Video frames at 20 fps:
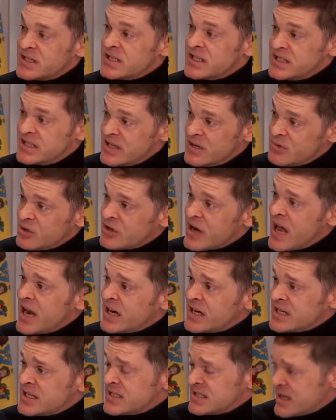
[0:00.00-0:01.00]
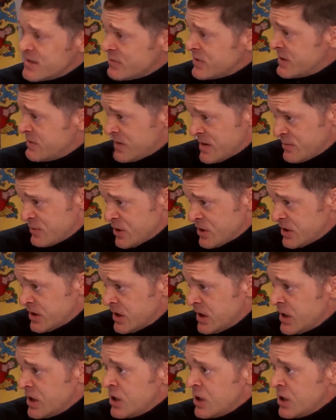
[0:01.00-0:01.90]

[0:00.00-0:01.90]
It's a Democratic Assembly member